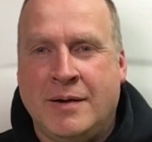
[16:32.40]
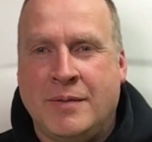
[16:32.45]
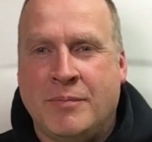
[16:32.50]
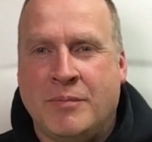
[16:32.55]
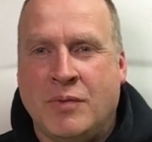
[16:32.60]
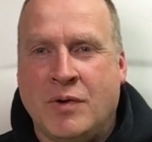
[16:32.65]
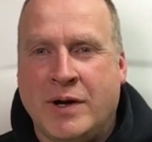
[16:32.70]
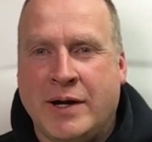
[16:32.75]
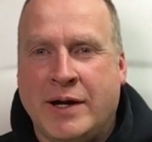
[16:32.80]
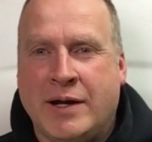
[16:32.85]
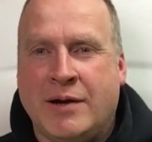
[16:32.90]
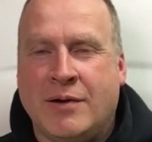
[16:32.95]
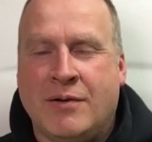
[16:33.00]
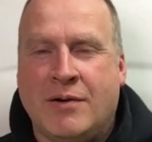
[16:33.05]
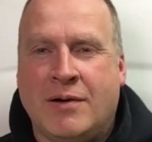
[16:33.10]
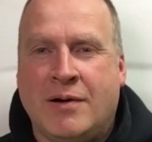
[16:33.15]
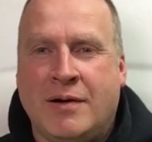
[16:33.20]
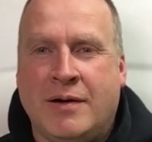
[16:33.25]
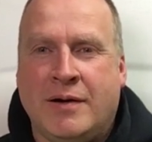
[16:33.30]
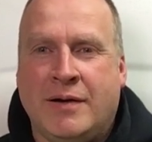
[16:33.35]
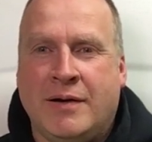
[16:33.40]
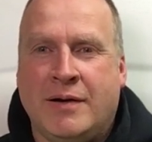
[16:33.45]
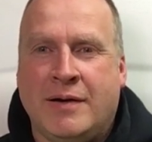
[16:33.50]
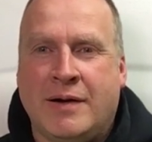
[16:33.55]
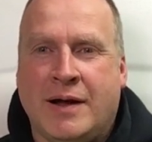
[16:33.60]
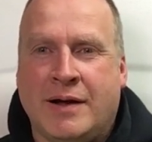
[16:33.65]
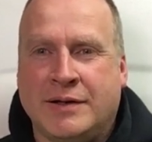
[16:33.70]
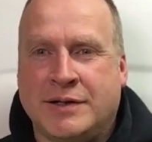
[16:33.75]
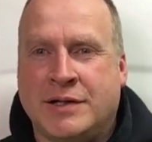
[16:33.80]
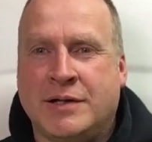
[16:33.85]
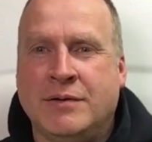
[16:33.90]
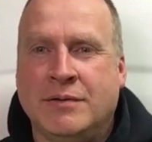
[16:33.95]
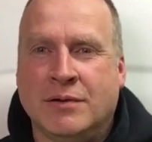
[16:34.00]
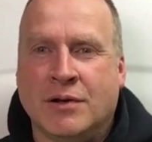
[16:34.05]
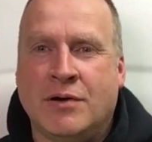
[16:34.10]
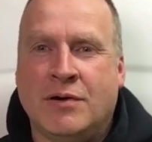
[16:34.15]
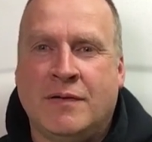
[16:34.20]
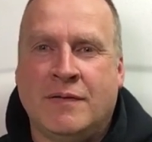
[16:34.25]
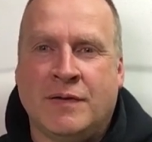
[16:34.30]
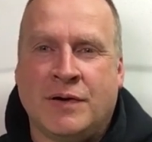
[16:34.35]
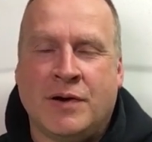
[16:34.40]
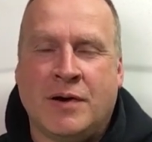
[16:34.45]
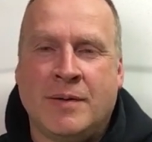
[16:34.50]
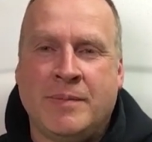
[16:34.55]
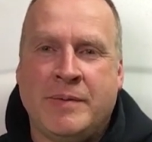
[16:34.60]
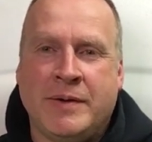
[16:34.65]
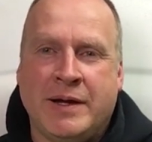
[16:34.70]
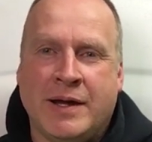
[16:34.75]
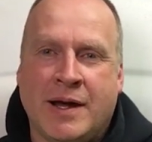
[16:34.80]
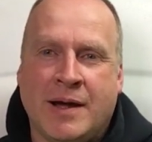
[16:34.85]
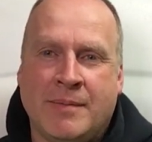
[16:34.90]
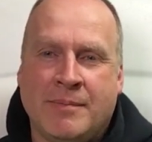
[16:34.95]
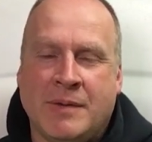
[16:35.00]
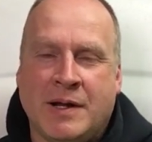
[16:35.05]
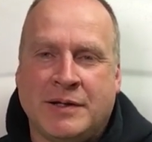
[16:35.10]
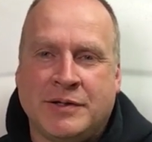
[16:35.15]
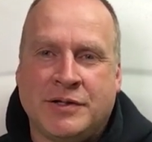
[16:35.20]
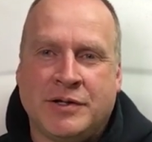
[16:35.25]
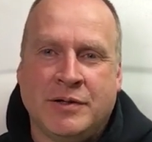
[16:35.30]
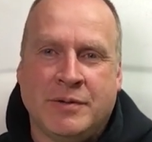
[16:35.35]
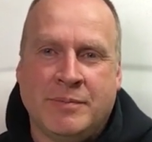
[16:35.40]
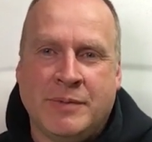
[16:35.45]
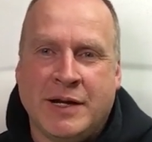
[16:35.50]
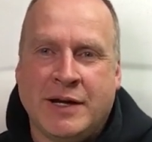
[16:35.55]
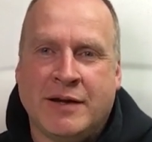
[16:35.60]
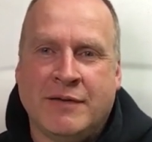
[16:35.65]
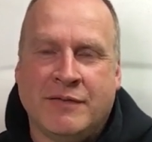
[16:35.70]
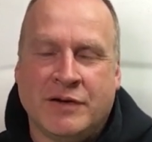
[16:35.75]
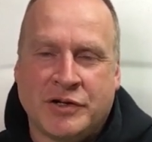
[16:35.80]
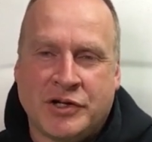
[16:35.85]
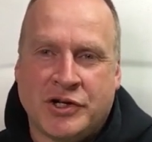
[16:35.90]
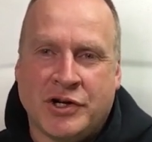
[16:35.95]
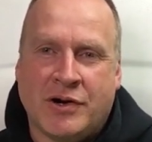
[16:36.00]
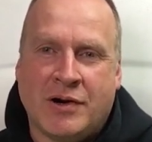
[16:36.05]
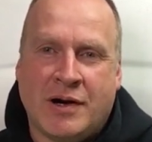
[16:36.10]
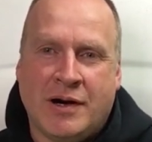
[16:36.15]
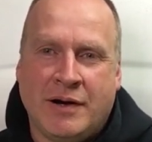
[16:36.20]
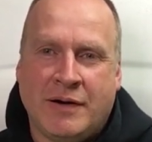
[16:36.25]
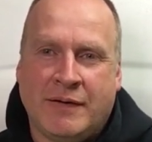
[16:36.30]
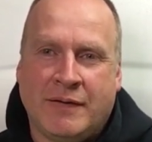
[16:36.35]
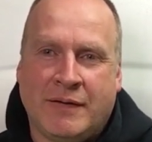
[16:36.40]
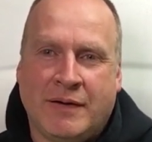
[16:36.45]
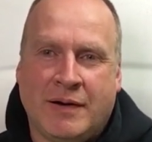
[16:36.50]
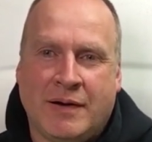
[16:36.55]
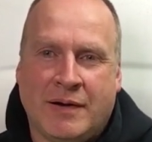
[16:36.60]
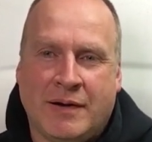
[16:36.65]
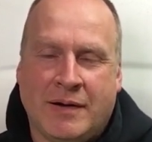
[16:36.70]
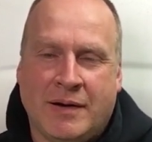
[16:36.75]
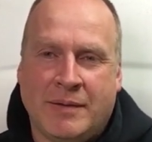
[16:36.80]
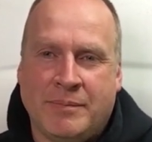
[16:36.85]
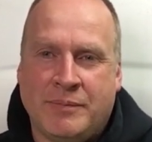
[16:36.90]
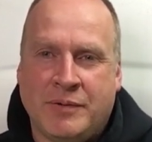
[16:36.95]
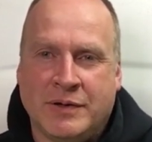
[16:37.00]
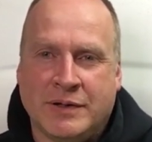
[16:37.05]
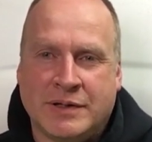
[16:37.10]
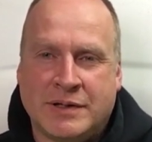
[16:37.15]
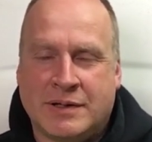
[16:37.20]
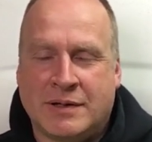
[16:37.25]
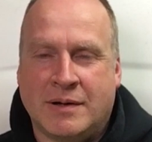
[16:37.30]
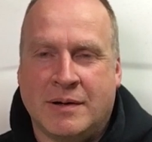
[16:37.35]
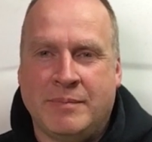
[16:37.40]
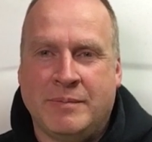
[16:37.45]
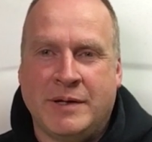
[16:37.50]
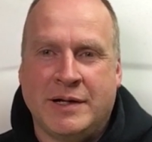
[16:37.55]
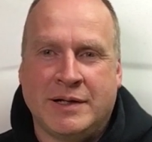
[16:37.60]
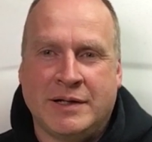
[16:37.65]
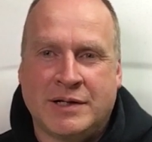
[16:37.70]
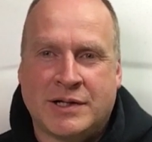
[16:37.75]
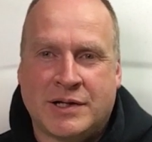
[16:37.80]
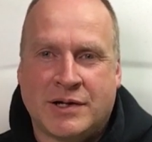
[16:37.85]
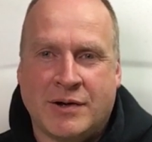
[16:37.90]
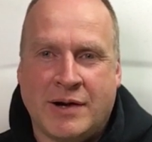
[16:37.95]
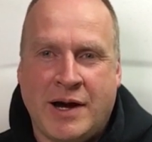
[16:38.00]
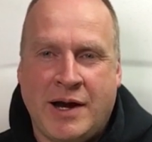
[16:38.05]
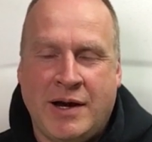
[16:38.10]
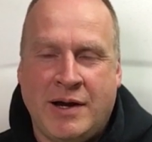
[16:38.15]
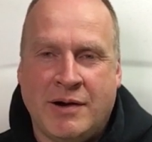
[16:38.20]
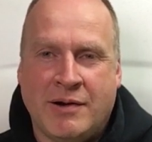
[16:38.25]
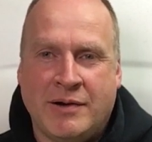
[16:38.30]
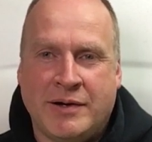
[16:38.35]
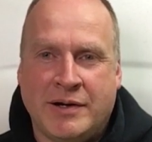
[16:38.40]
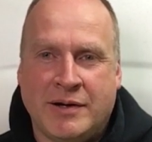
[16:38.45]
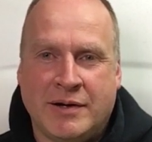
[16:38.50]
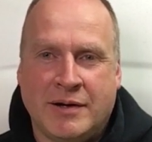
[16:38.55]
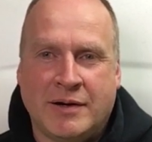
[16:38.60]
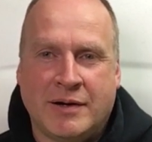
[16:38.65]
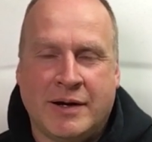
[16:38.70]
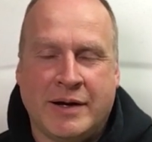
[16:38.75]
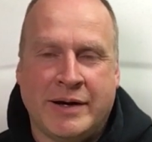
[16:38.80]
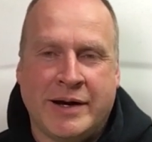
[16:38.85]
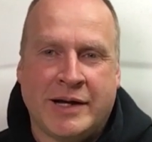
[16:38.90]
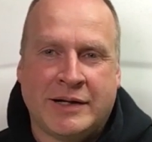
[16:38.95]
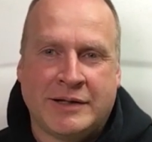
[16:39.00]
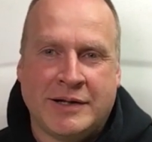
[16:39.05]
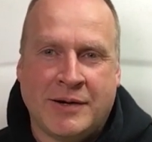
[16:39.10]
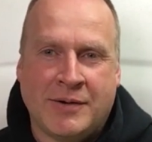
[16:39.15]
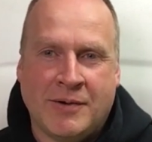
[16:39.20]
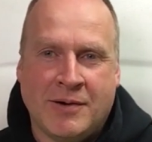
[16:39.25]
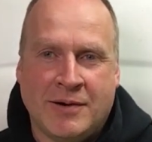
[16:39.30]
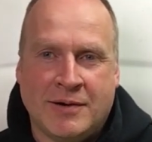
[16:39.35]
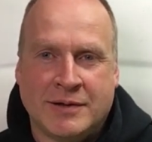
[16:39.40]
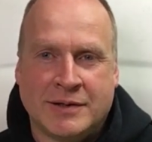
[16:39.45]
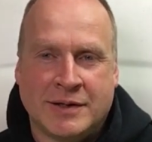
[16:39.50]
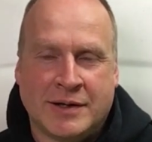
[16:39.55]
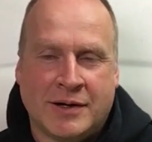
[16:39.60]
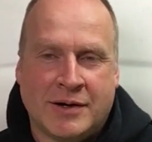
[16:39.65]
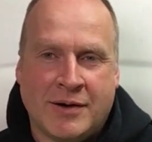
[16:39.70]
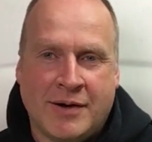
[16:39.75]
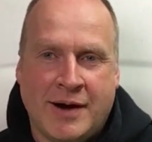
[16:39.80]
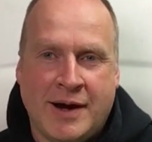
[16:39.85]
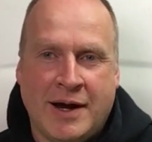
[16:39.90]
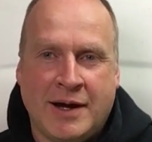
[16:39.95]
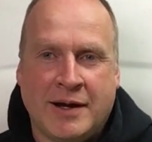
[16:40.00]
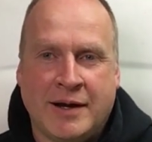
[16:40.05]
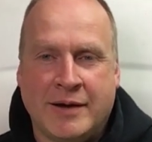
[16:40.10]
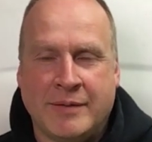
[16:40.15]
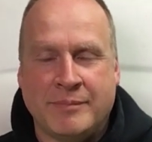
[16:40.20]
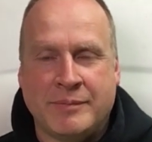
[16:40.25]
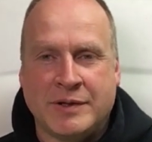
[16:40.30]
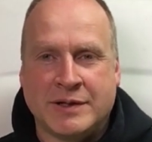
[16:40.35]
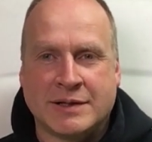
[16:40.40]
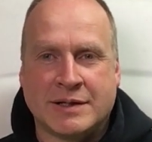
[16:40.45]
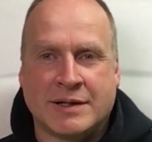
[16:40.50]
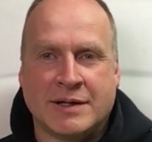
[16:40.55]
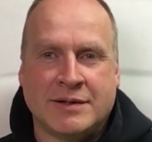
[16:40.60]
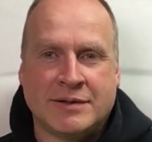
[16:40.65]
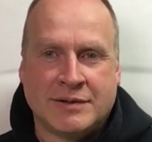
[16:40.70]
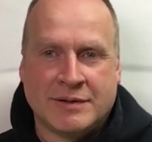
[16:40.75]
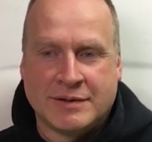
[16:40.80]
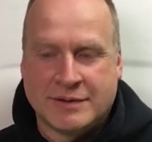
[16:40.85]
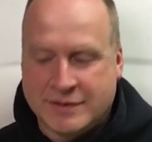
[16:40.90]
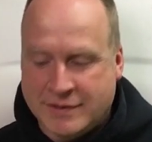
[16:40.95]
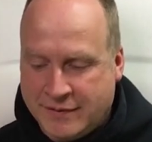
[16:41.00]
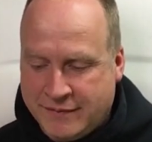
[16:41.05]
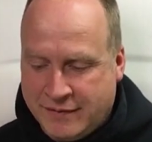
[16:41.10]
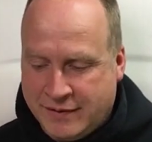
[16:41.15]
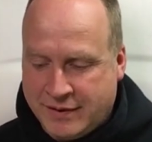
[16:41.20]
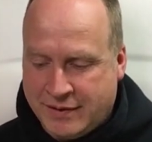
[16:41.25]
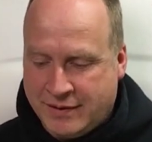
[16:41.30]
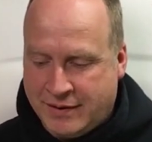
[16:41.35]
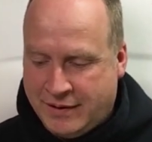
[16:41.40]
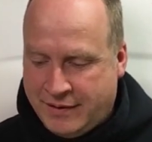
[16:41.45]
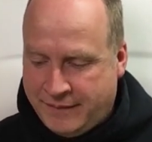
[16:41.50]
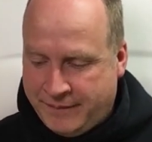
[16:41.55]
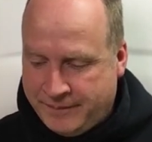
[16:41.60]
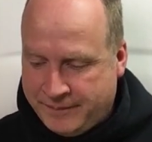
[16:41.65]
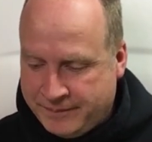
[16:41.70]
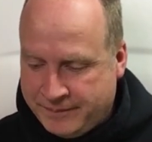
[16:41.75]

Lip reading: bring it on at too low of an RPM and too big of a shot. It puts a big strain on your connecting rods and crank and pistons and stuff like that.